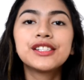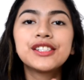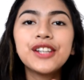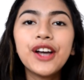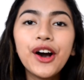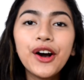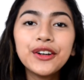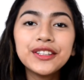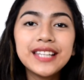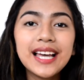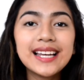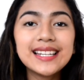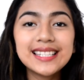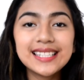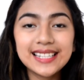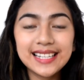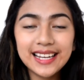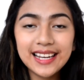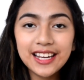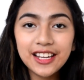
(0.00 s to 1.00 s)
So, that's
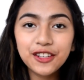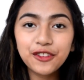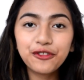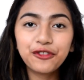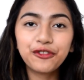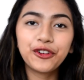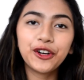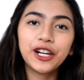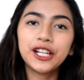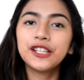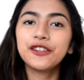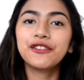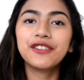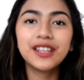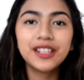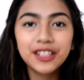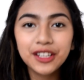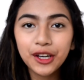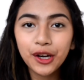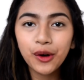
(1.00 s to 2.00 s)
it for the
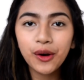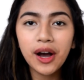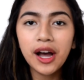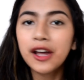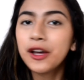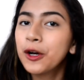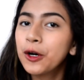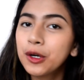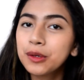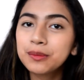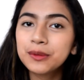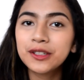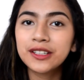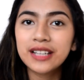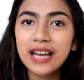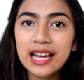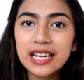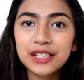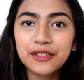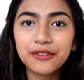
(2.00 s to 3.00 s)
video. I hope you
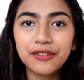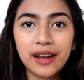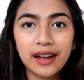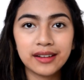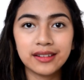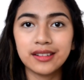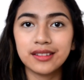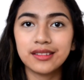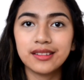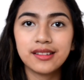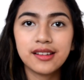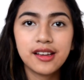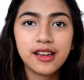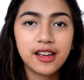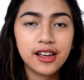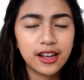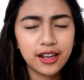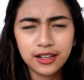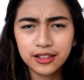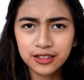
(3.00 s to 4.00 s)
guys find it
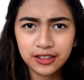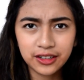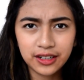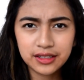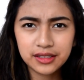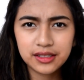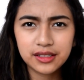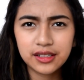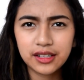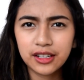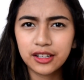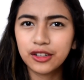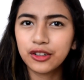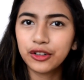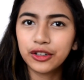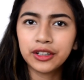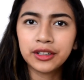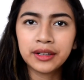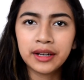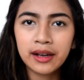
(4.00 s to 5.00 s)
interesting
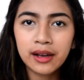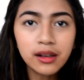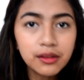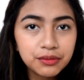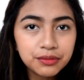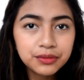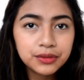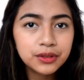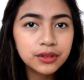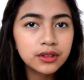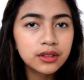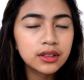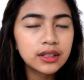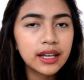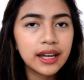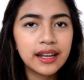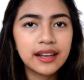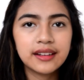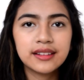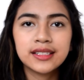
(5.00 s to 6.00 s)
or helpful,
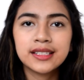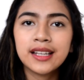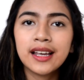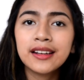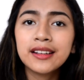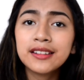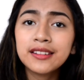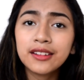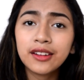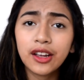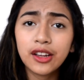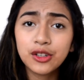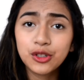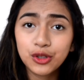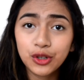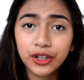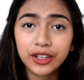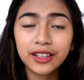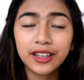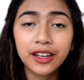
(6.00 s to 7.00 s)
and sana
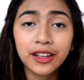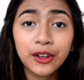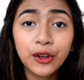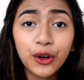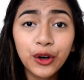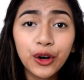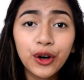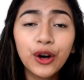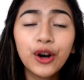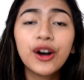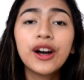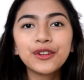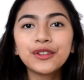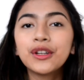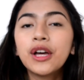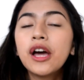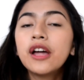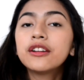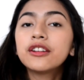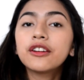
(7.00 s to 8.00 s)
nag-enjoy kayo.
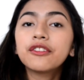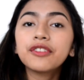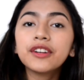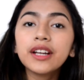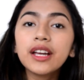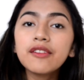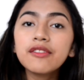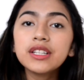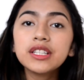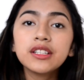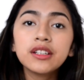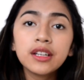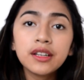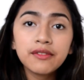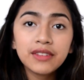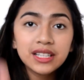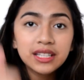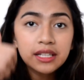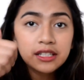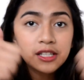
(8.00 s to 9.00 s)
Don't forget to give
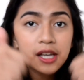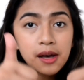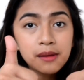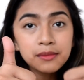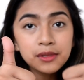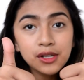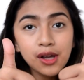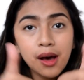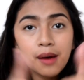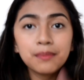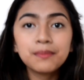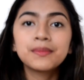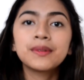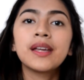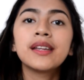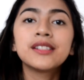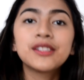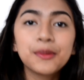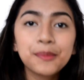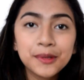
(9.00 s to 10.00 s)
it a thumbs up
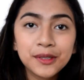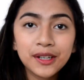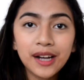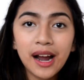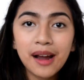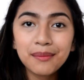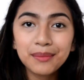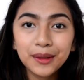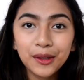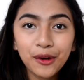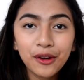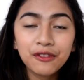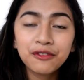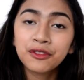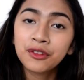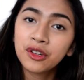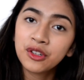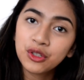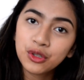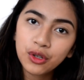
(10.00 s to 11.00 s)
and subscribe below if
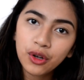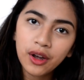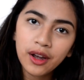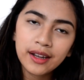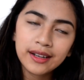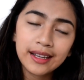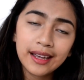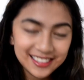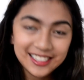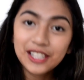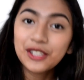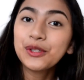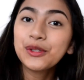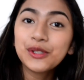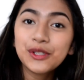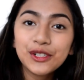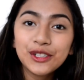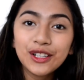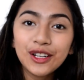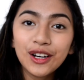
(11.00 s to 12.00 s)
you enjoyed. And sa
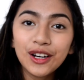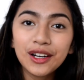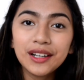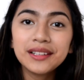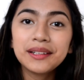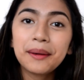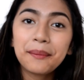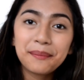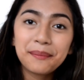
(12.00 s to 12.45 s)
susunod,